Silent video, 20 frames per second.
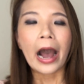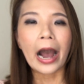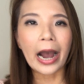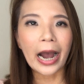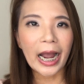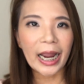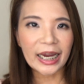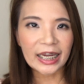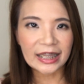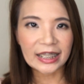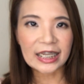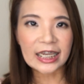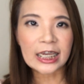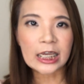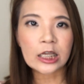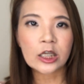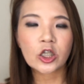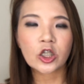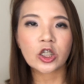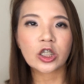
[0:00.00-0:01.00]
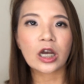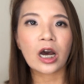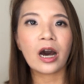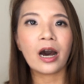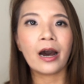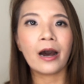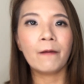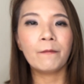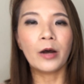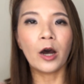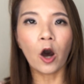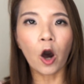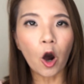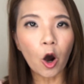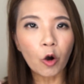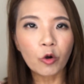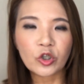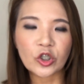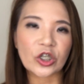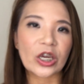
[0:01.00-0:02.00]
I teach a
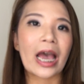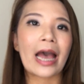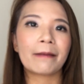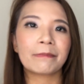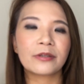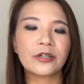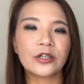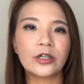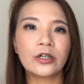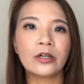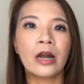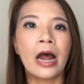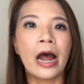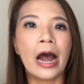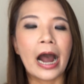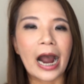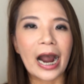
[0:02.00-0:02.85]
whole chapter.